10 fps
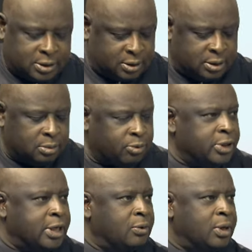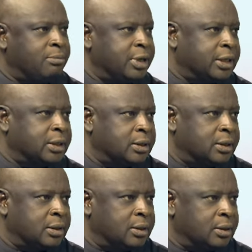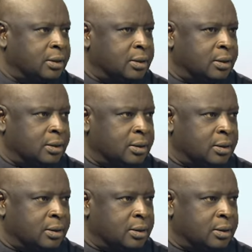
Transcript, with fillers: That is the point that we are making. You